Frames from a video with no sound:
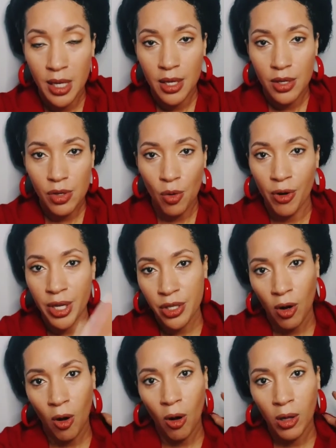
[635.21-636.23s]
So rinse it
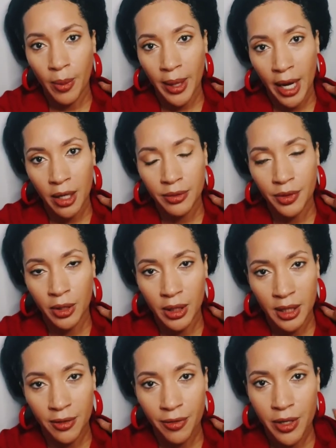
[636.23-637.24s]
all the way out thoroughly
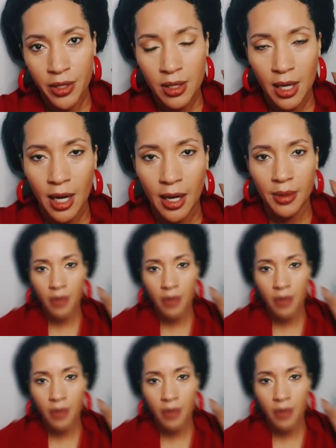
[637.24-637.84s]
the first time.